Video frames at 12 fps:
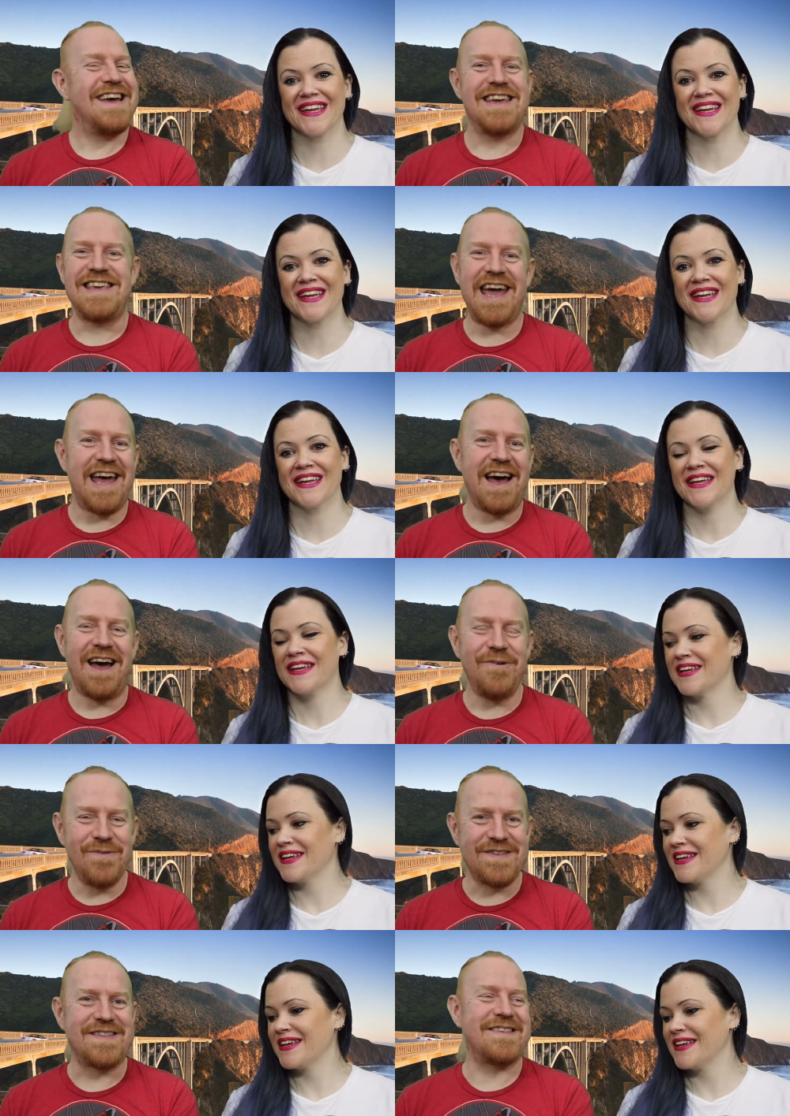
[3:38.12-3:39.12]
Speaker 1: Yeah, I
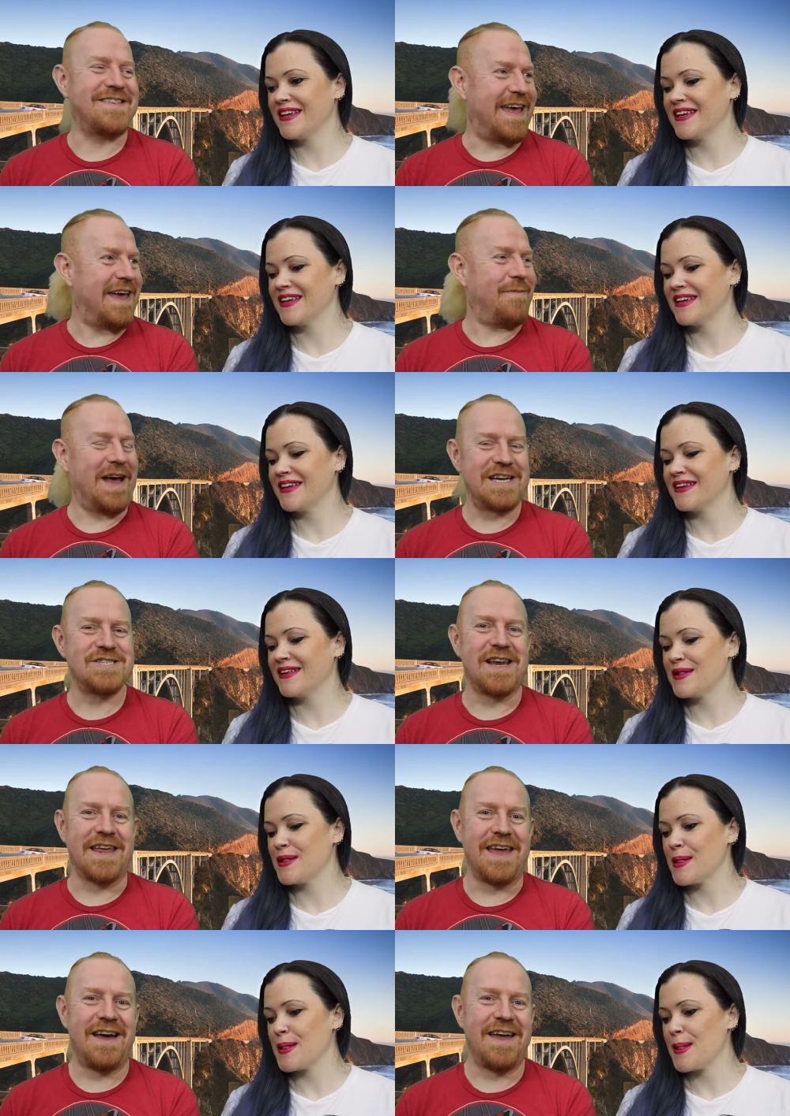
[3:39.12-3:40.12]
was the same
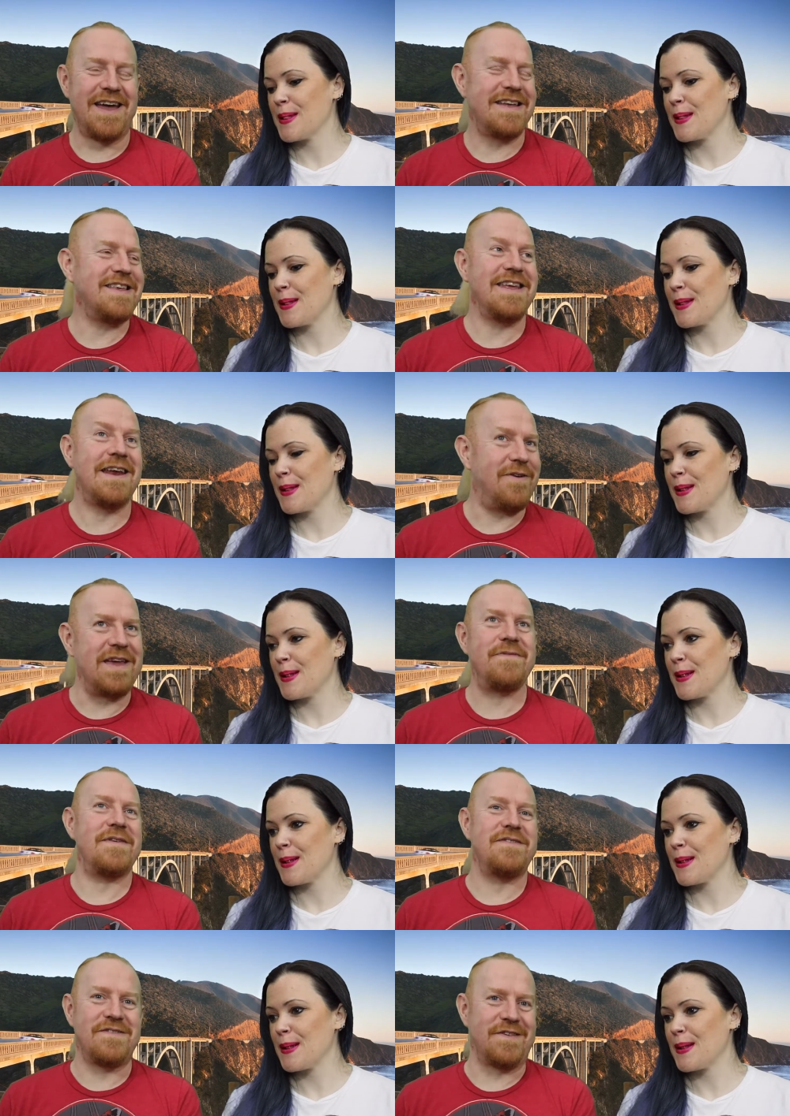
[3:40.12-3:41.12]
actually. I, I, you know,
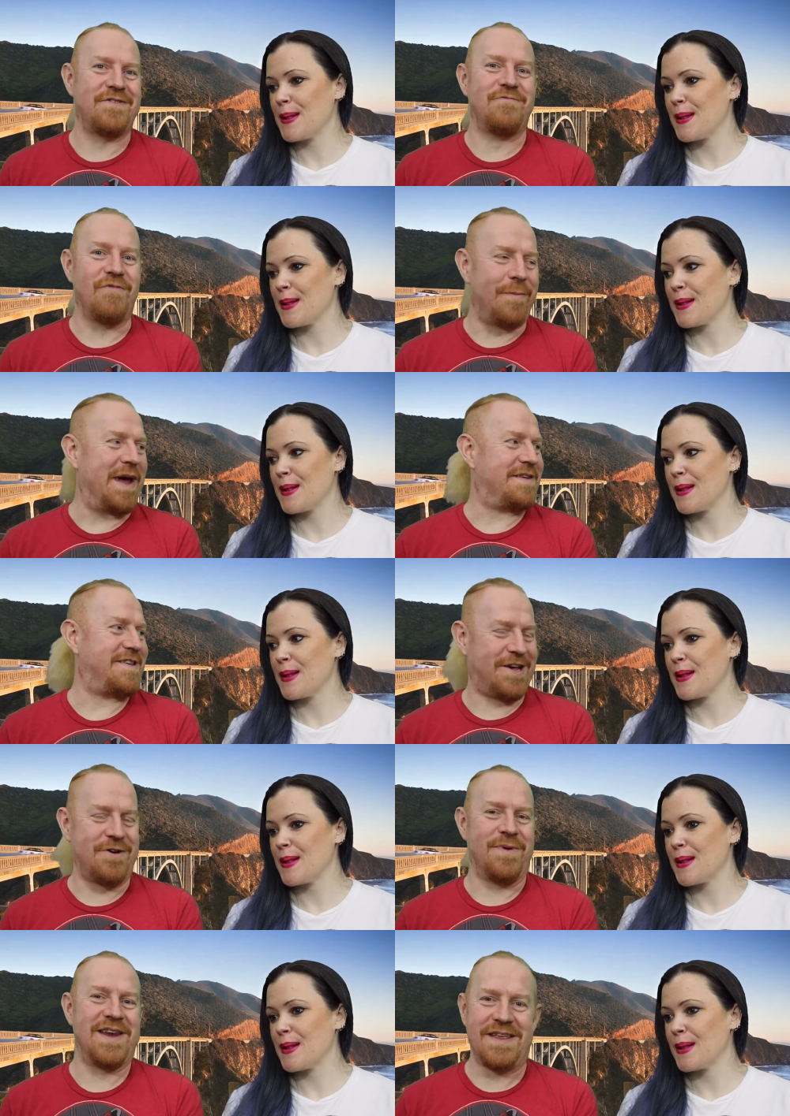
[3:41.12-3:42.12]
even just romantic
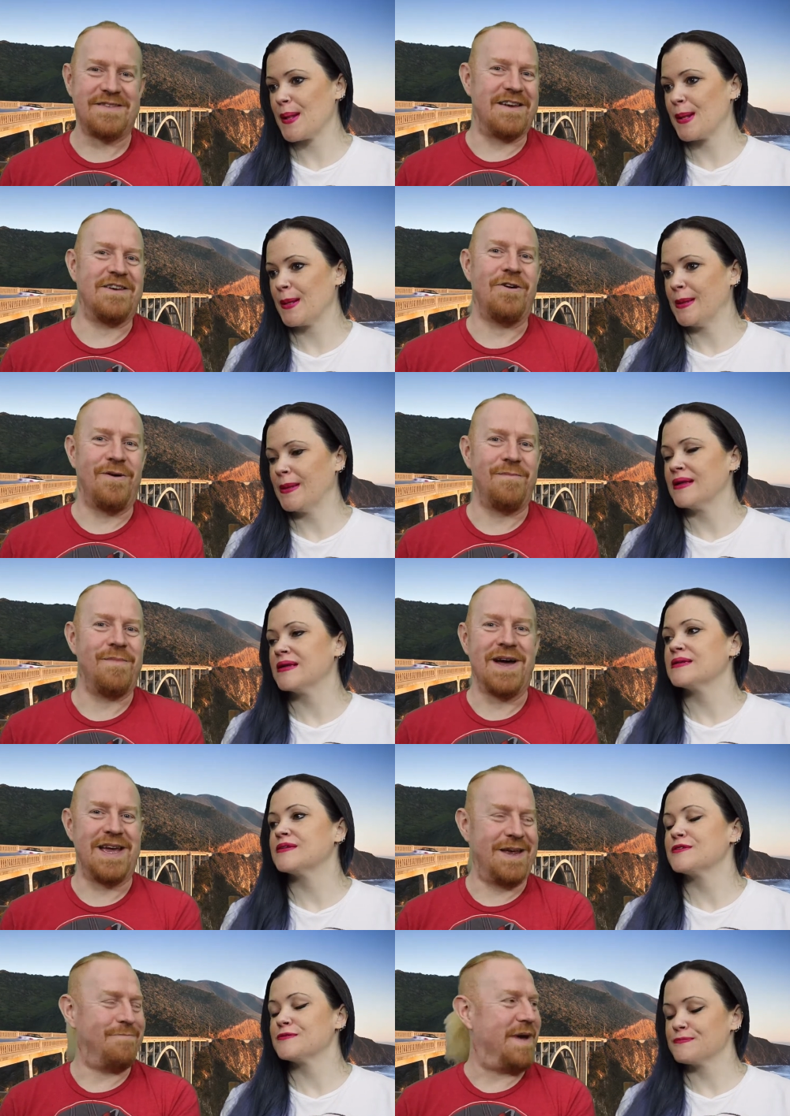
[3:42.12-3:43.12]
comedies are not
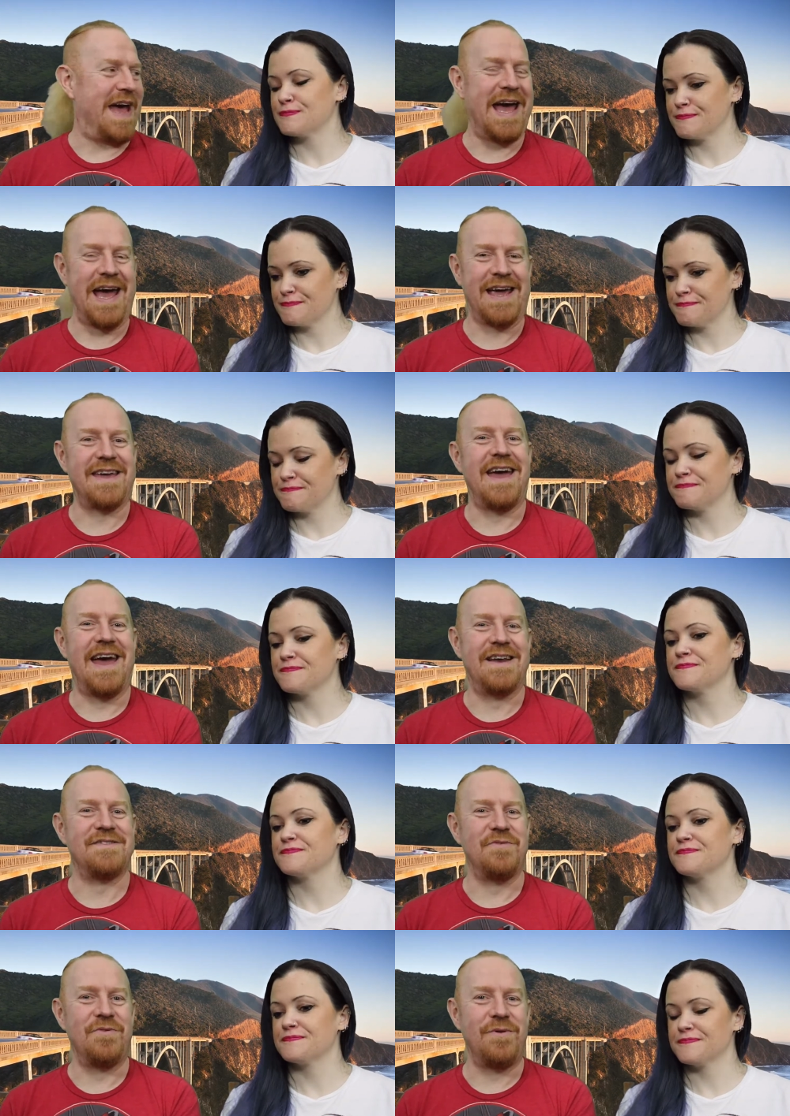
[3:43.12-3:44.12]
my bag at
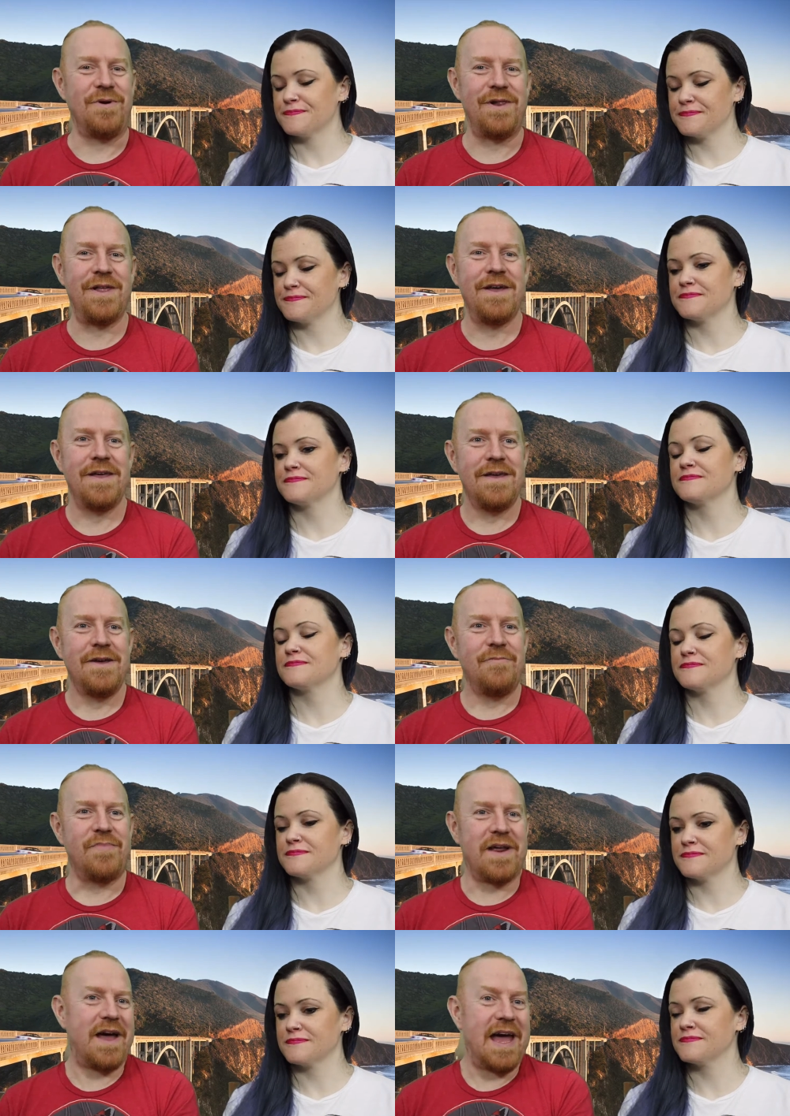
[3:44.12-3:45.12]
all. But
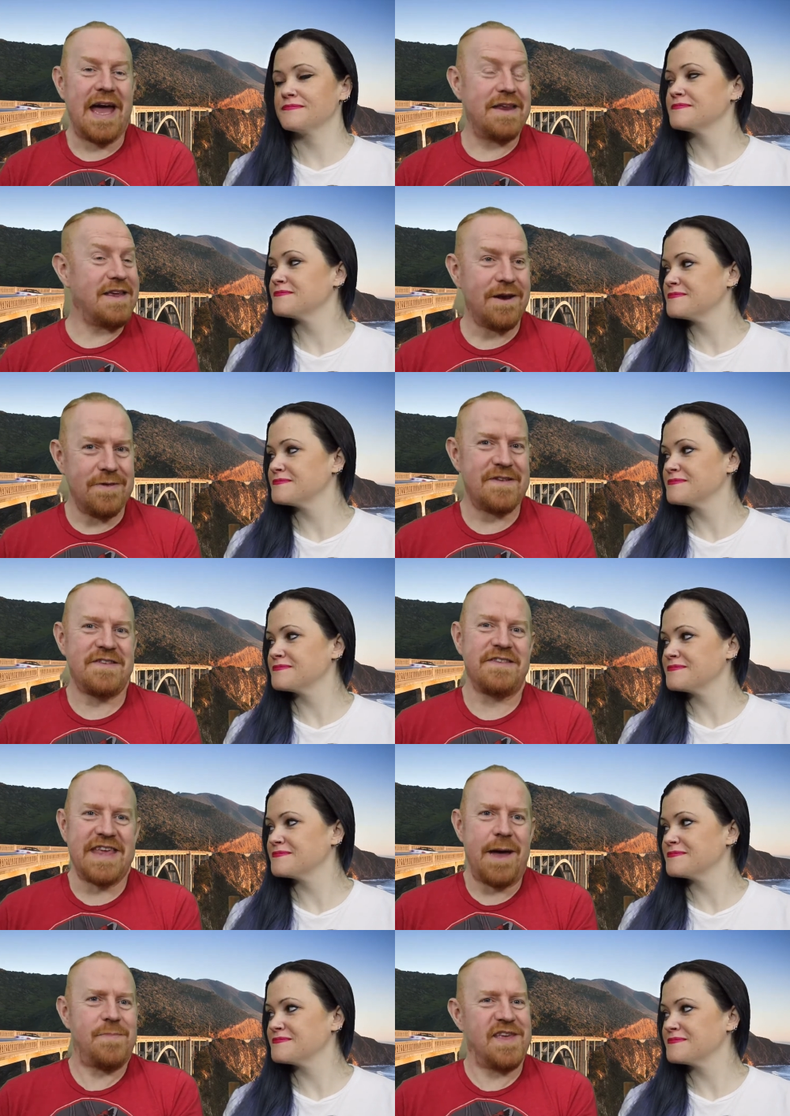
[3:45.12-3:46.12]
I, you know, this is
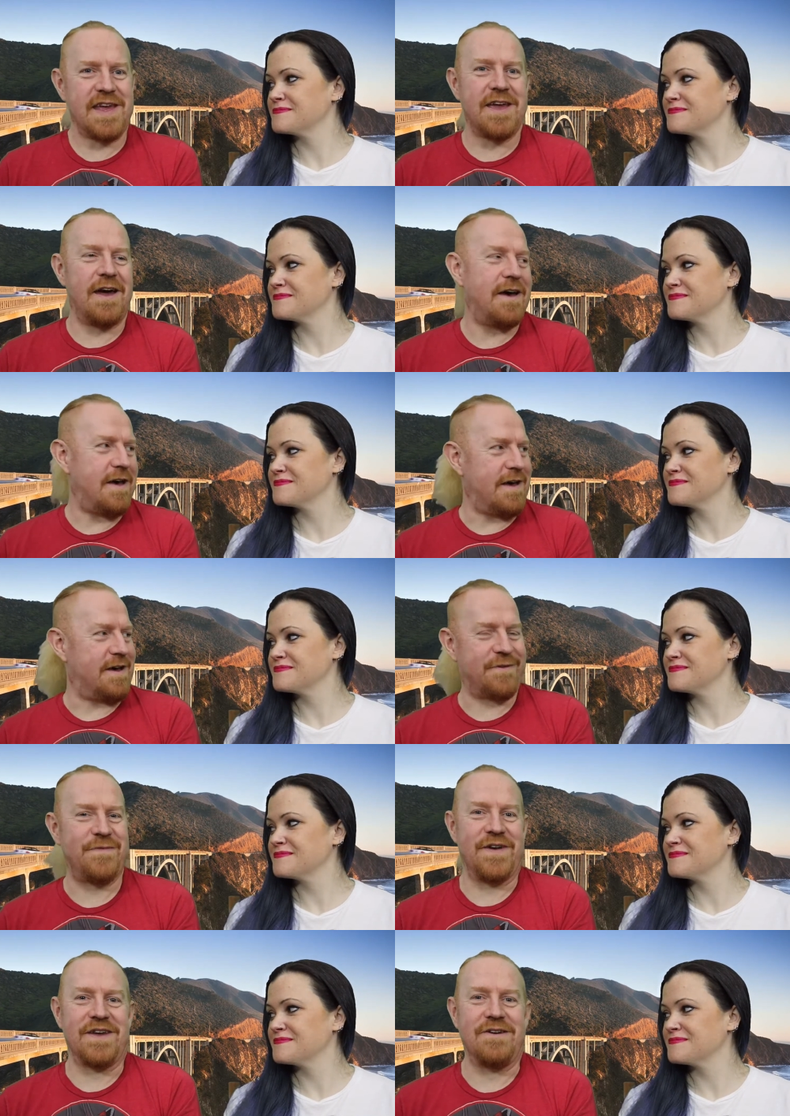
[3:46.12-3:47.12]
Captain Kirk for
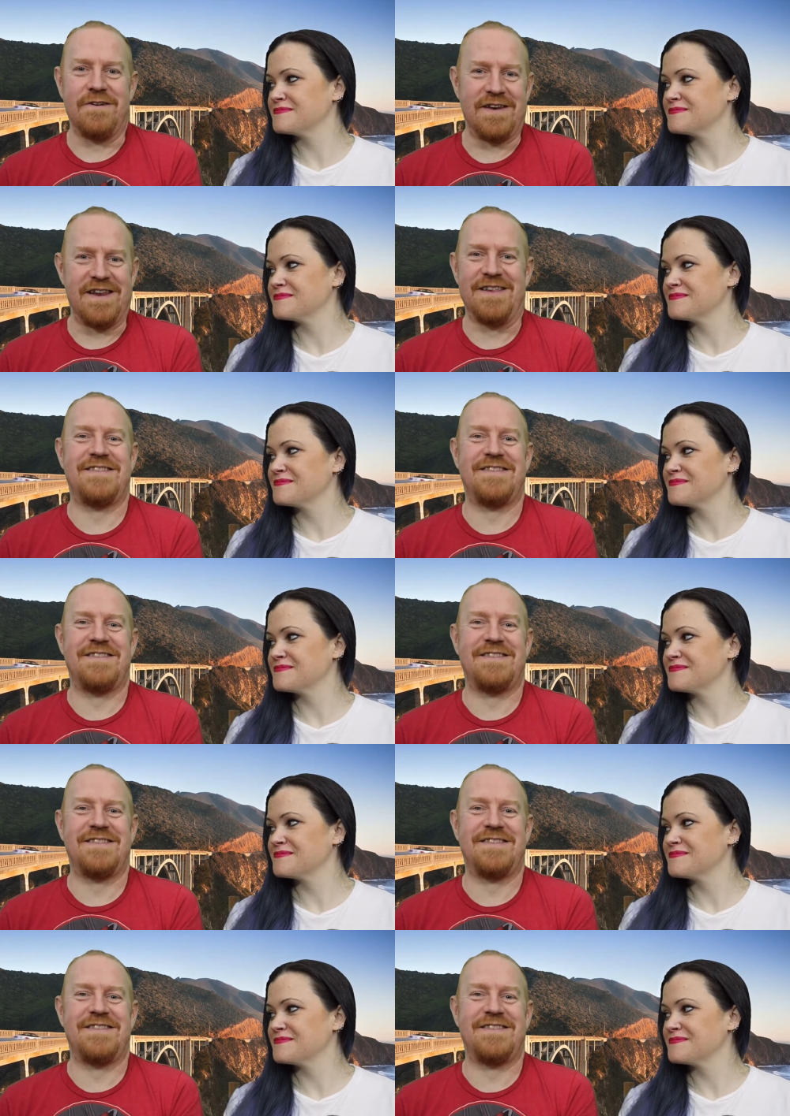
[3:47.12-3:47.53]
goodness